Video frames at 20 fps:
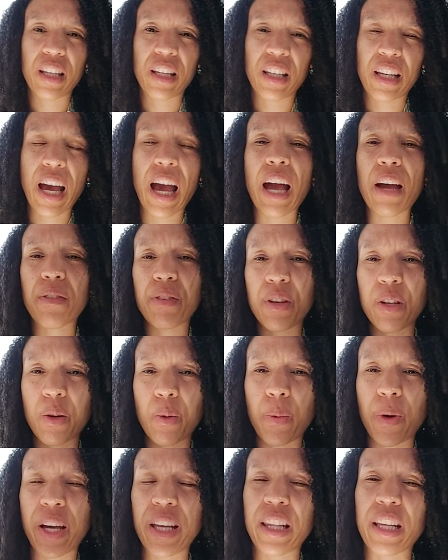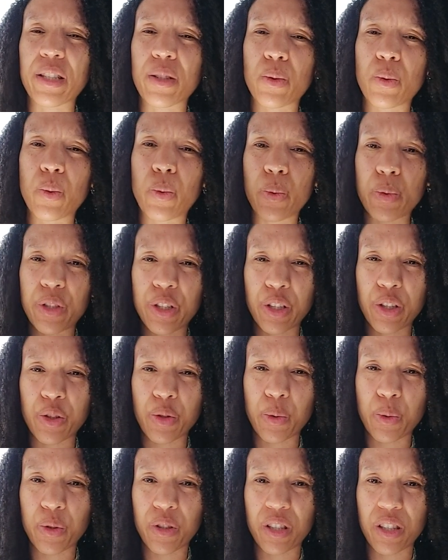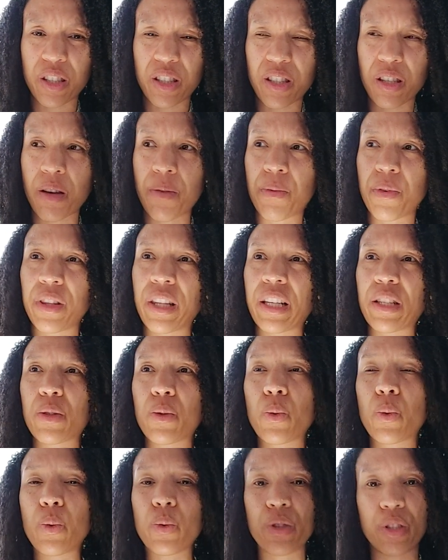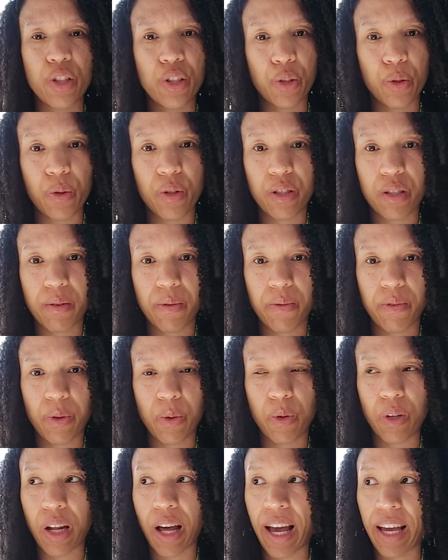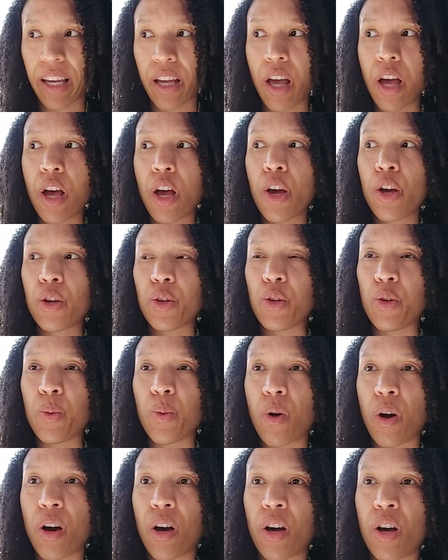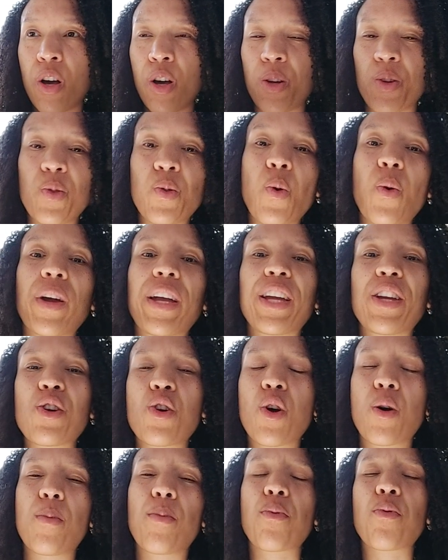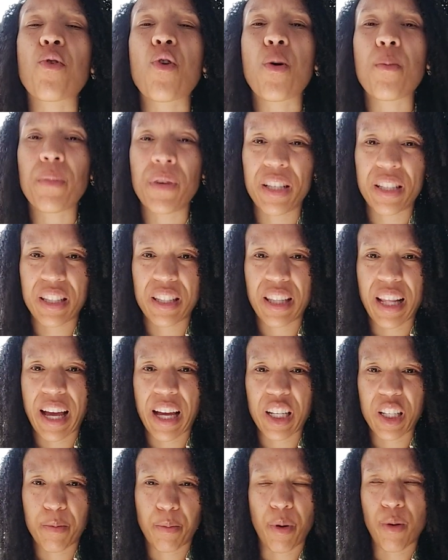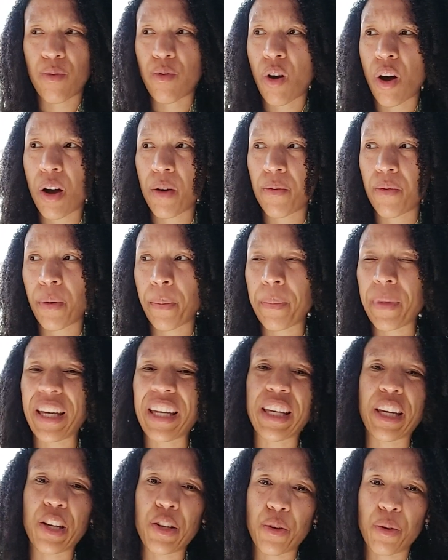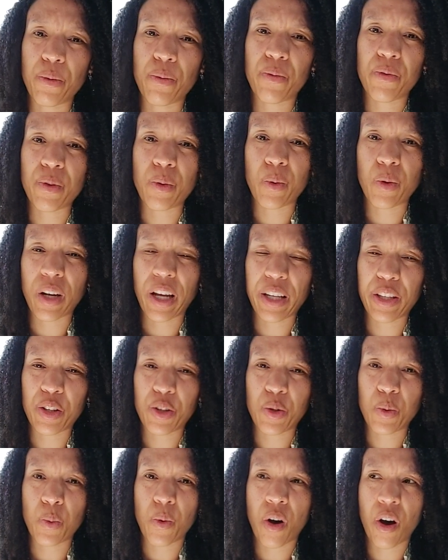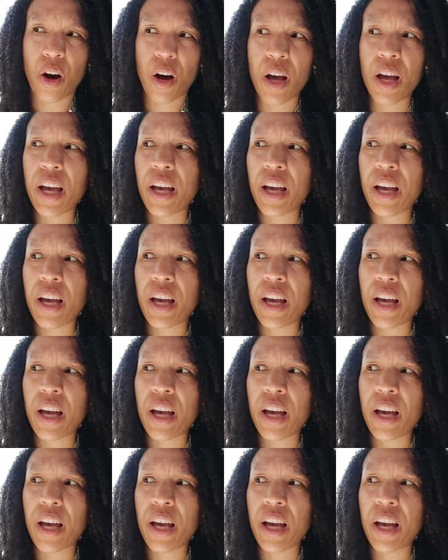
carried away, that's causing you to suffer, that's causing you to feel like you are not in your promised land, but rather making you feel like you are